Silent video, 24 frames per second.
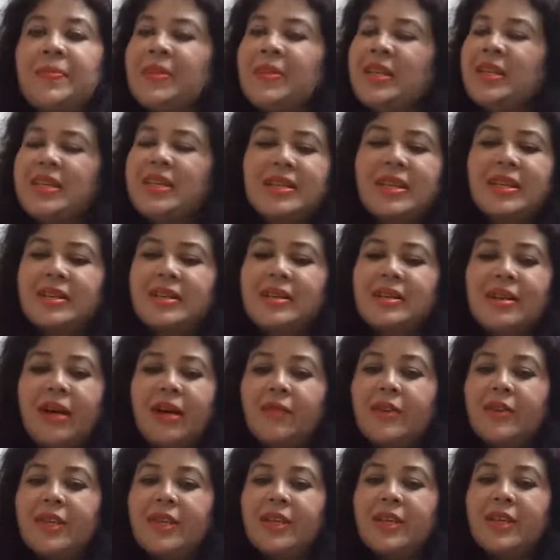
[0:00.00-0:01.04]
These are such
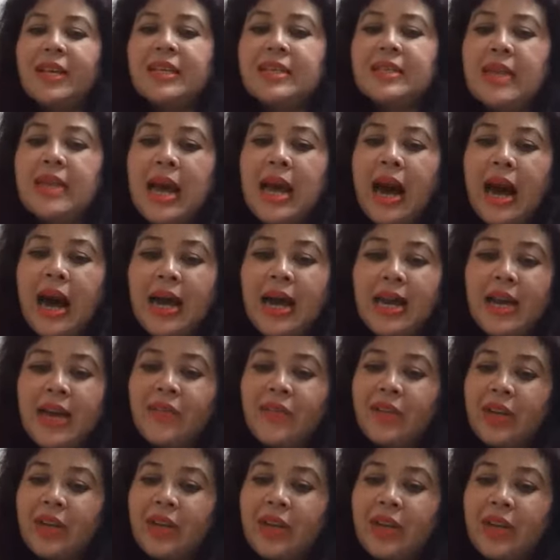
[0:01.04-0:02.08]
lovely things. I
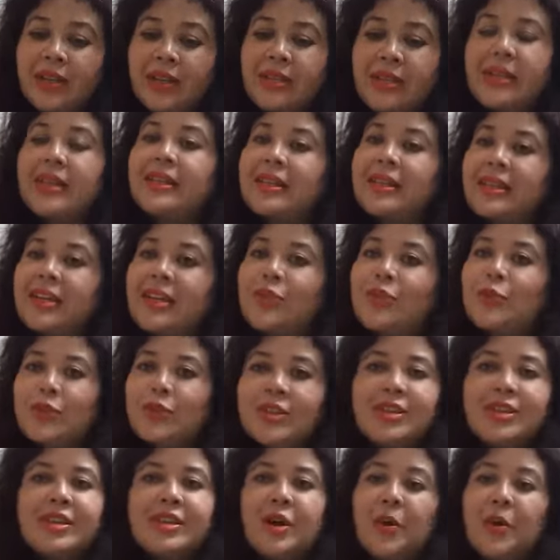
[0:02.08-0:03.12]
have another thing that I'd
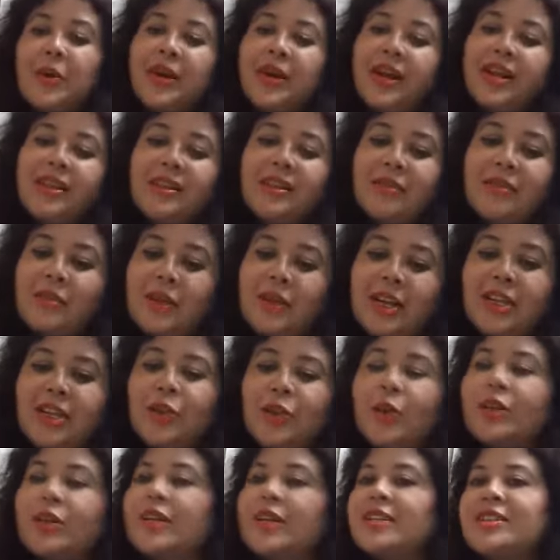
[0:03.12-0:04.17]
written down, and I really
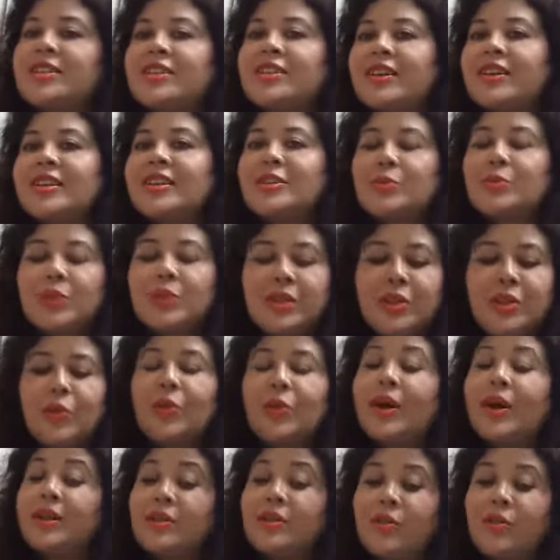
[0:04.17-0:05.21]
thought I'd share this with
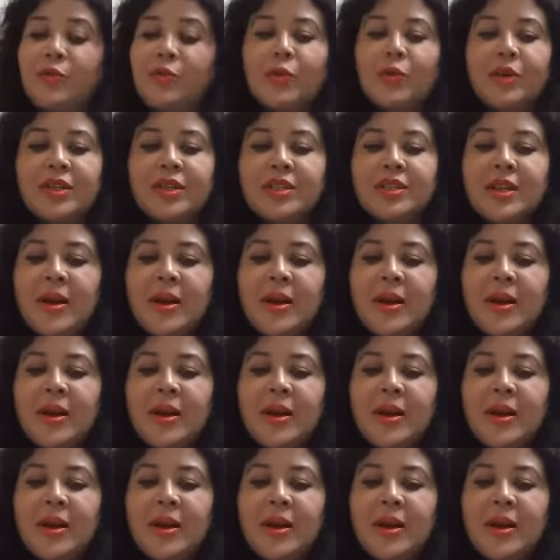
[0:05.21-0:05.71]
you and the viewers.